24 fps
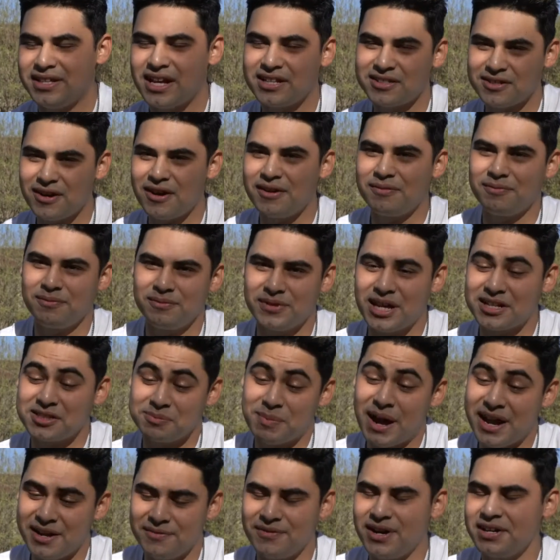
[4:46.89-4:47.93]
And that's
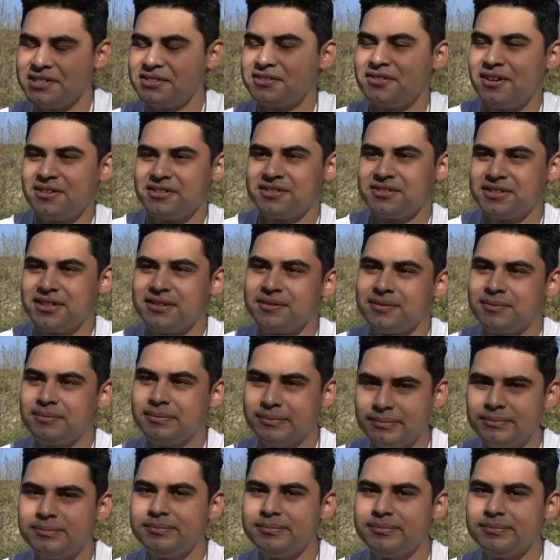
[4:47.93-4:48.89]
my advice, honestly.